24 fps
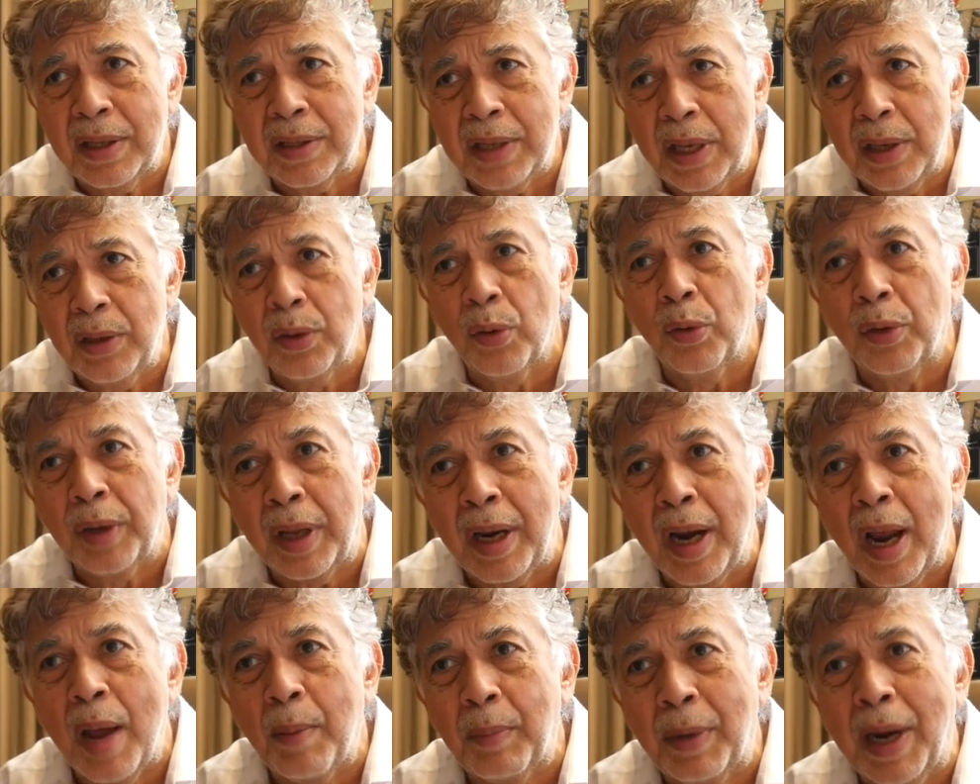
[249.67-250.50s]
know
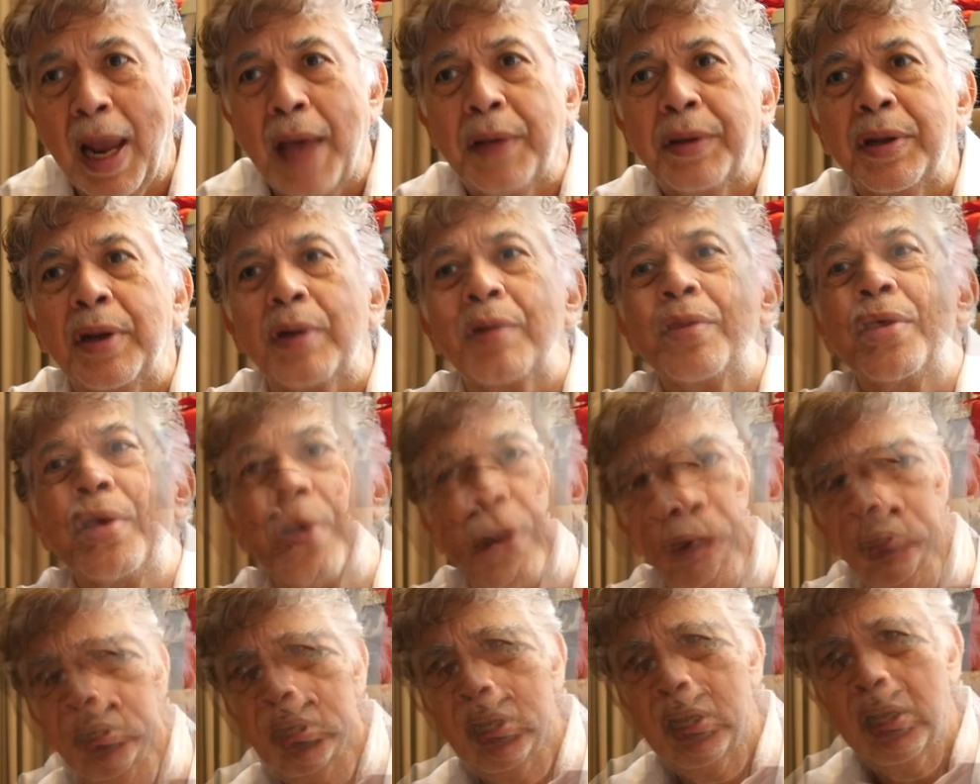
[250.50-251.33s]
that I'm glad they're
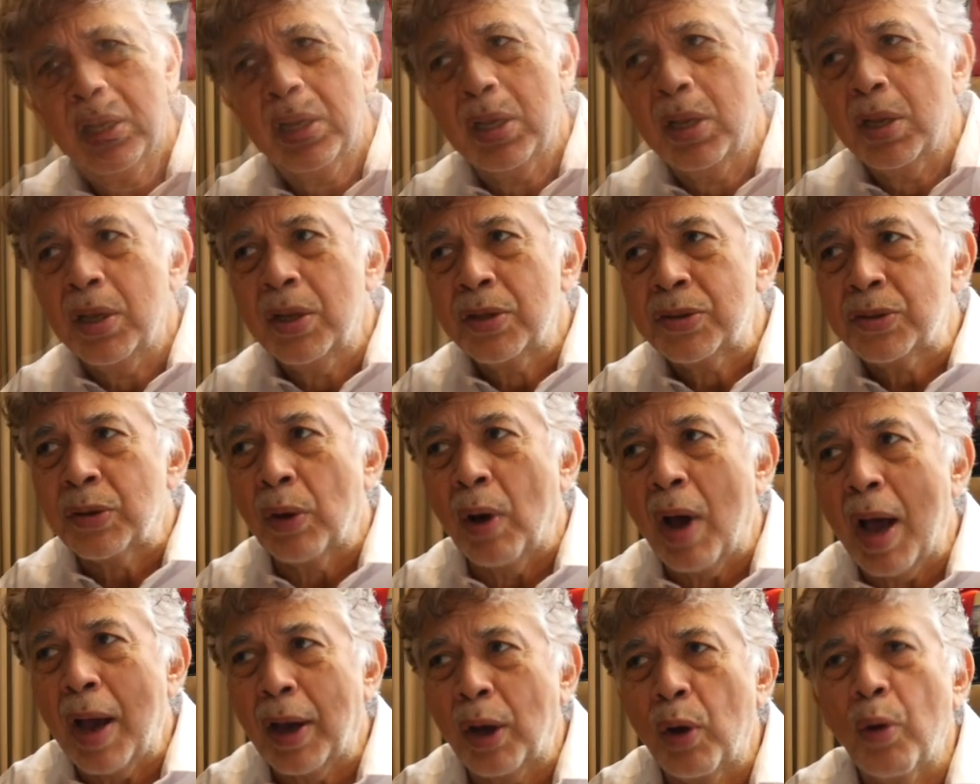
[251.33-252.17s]
there. So
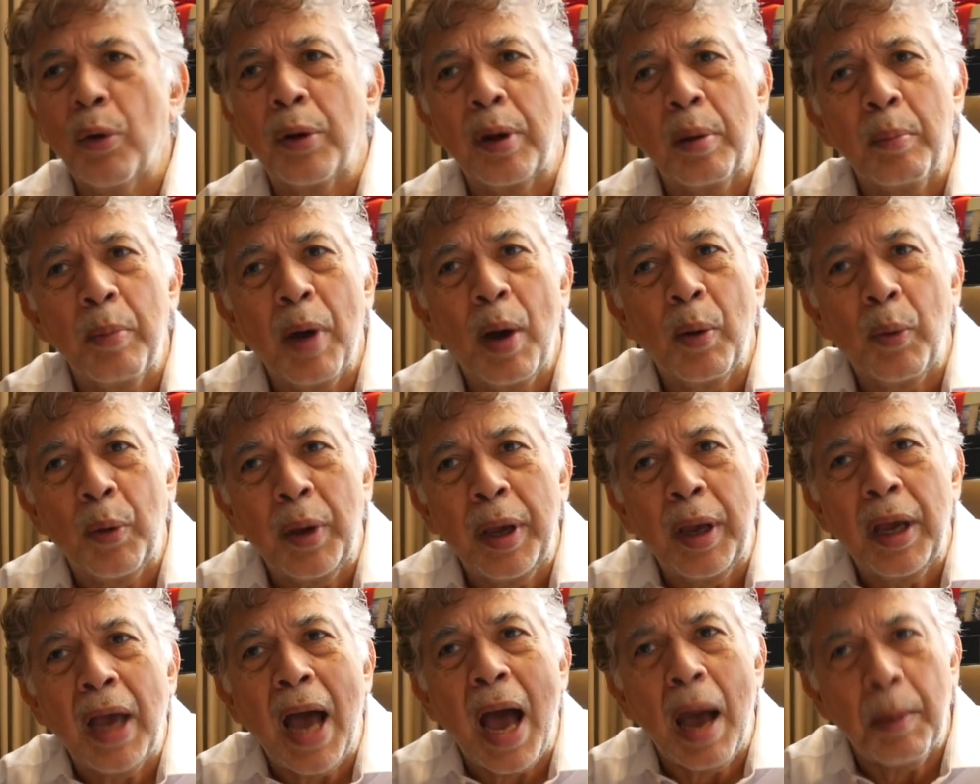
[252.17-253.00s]
I go out of my
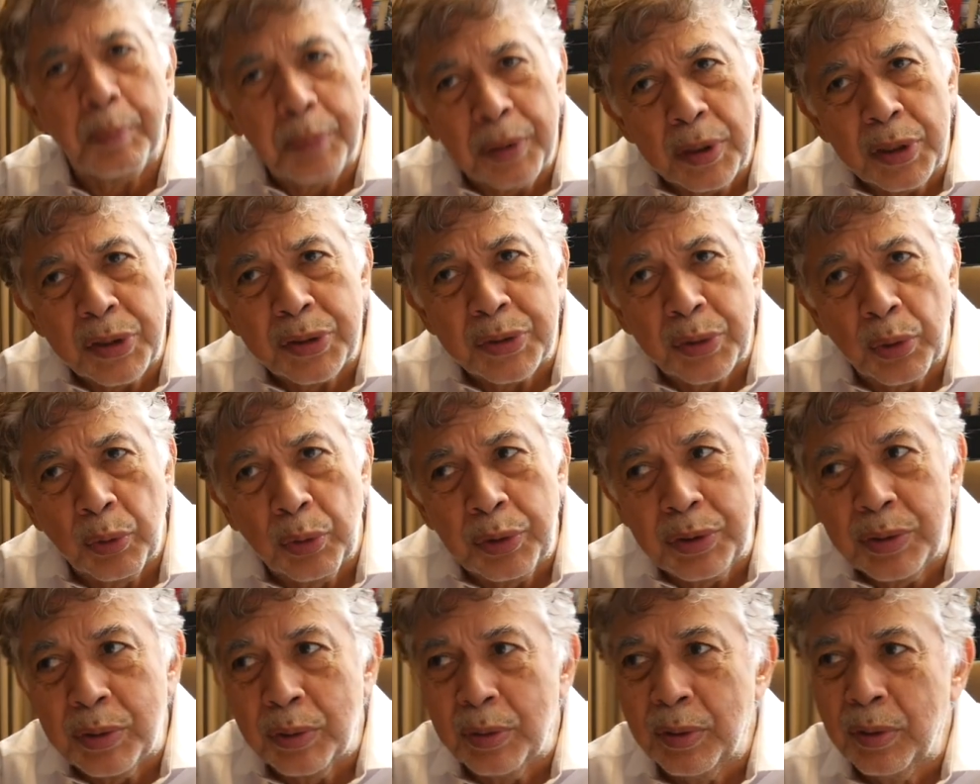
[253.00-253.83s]
way, happily so,
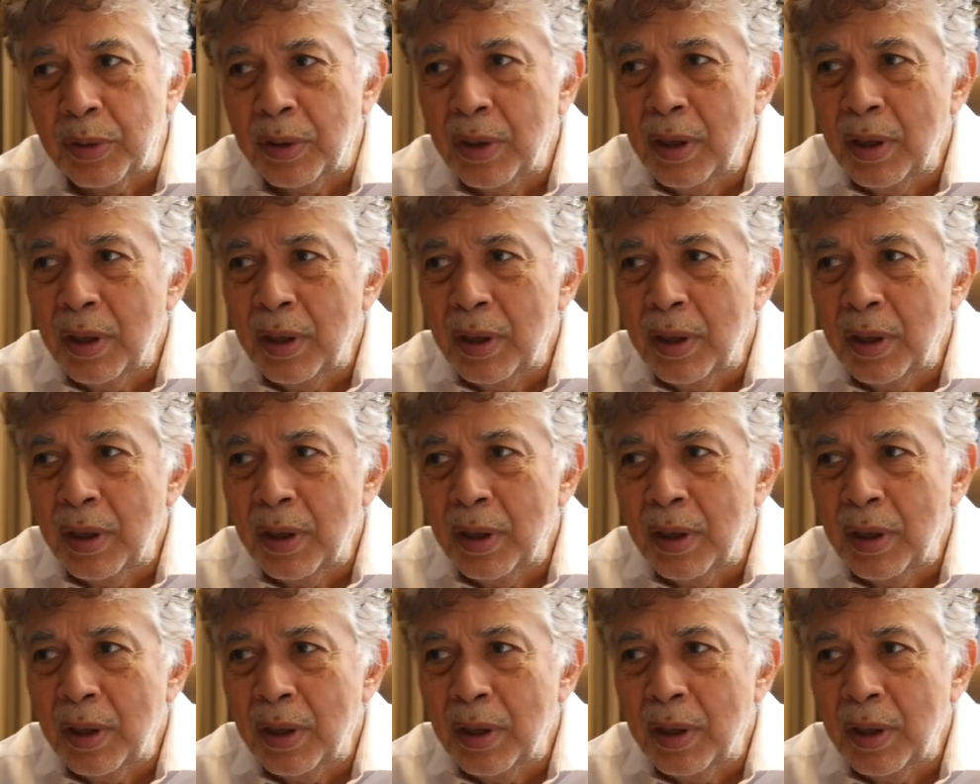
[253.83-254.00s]
to